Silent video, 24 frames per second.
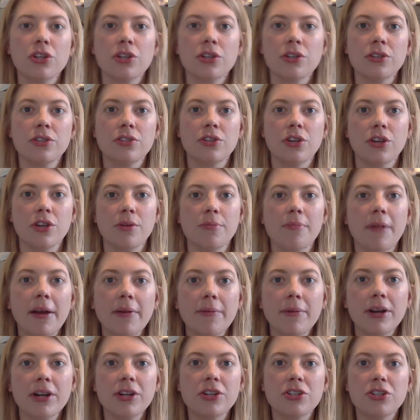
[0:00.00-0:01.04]
So you might
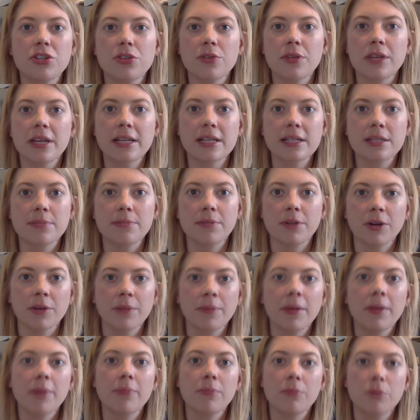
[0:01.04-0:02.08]
want to do the
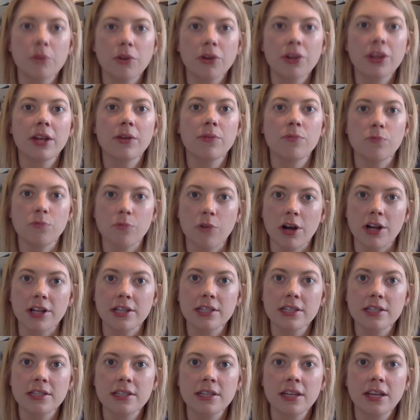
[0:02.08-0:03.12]
experiment more than
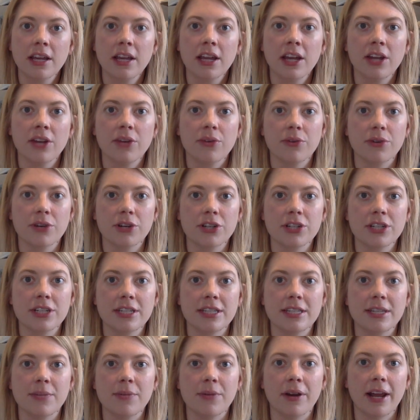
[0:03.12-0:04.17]
once in order to
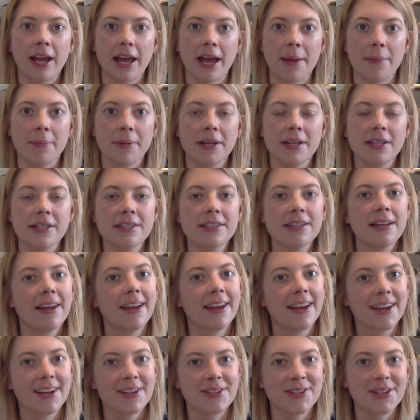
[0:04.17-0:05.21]
see what happens,
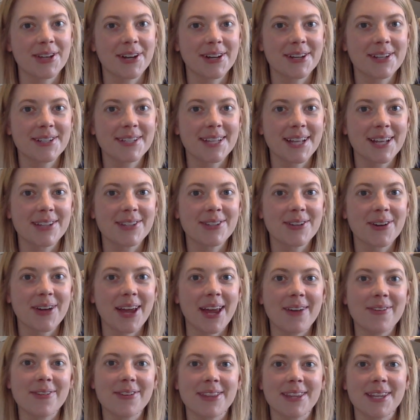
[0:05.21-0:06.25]
as long as that's
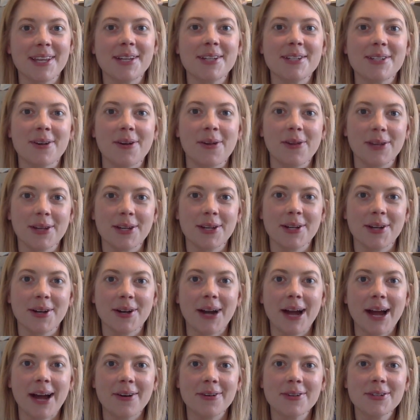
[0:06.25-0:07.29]
okay with the adult in your
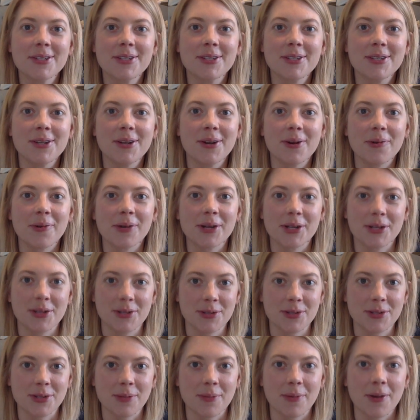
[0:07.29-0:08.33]
house. You don't want to
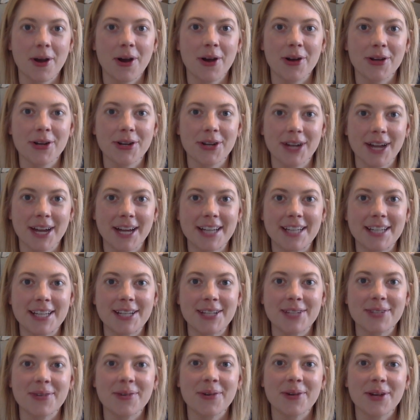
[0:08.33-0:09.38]
use up all your
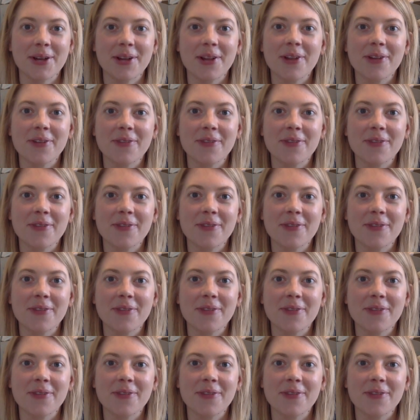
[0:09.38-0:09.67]
guys' oil or